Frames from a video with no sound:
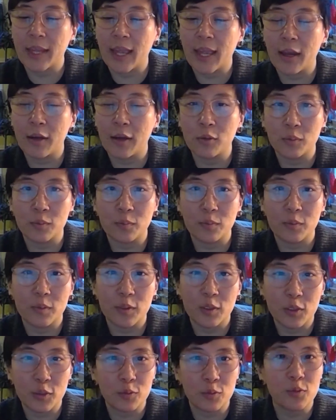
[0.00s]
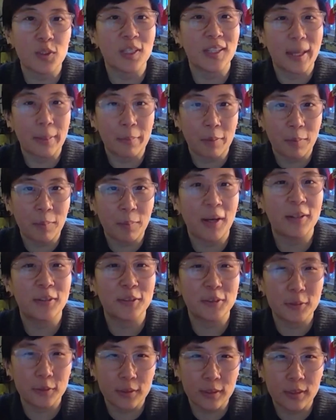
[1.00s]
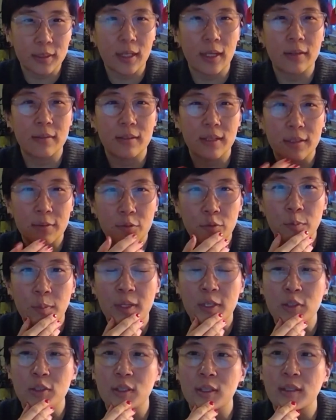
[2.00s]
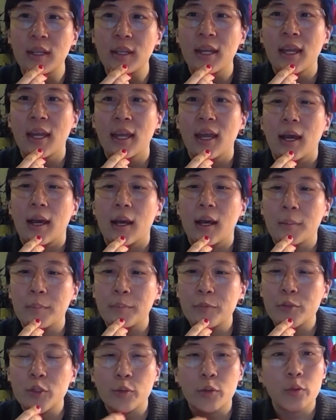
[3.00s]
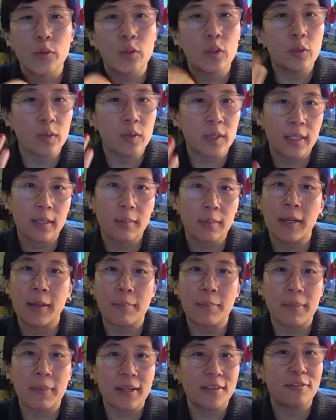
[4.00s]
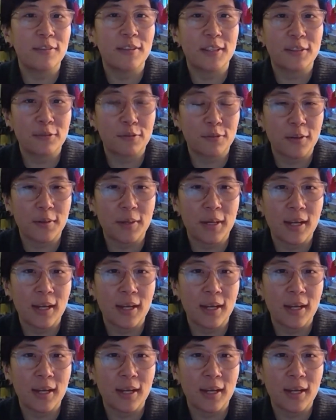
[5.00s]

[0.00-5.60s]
how to use climate models and, and information um, so who do you think might benefit for,